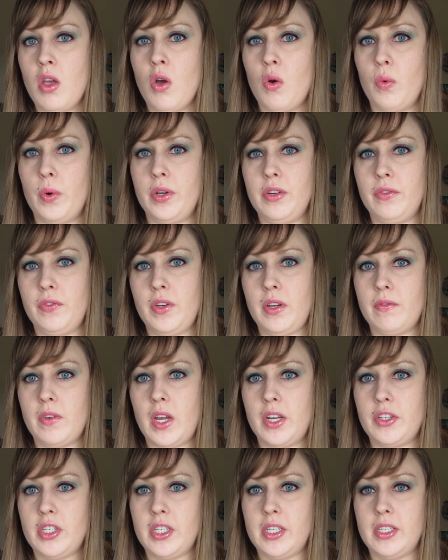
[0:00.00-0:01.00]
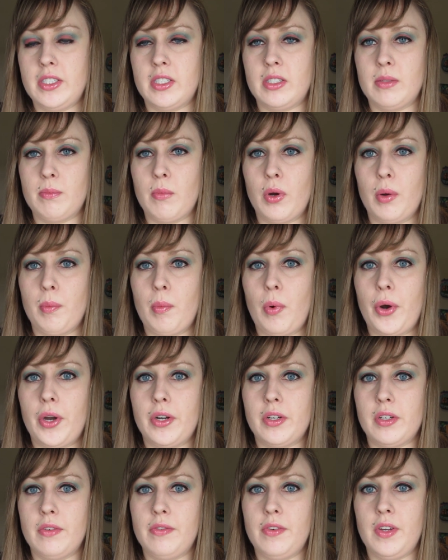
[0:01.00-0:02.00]
When you feed veggies, it's more
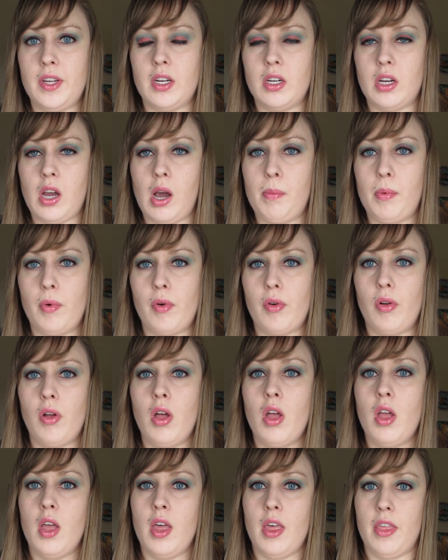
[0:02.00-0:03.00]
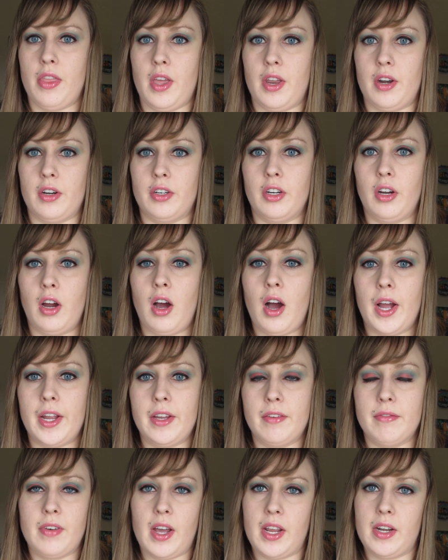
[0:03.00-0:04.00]
important to feed a couple that are high
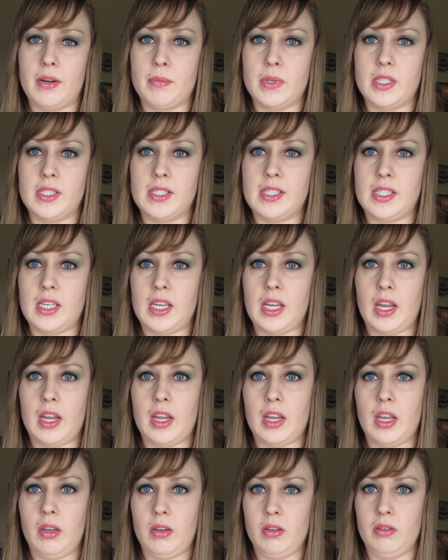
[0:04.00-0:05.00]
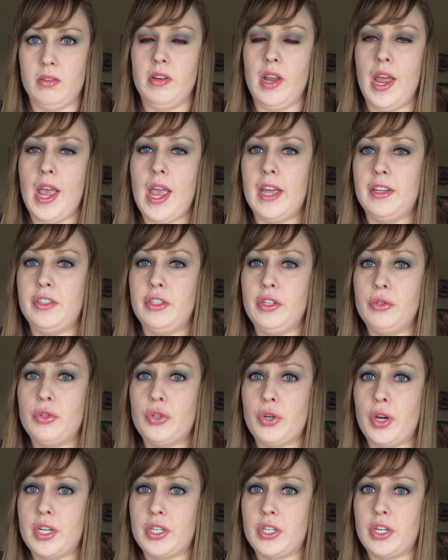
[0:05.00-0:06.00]
in vitamin C and
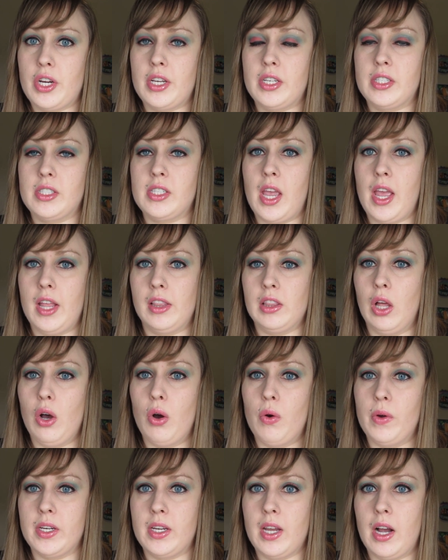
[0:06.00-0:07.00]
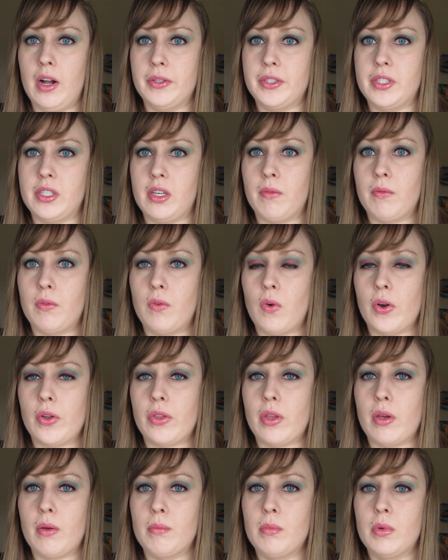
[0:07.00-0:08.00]
nutritious and low in calcium for
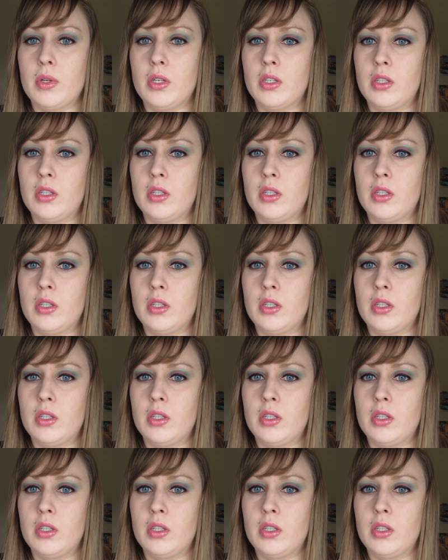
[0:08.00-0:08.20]
them.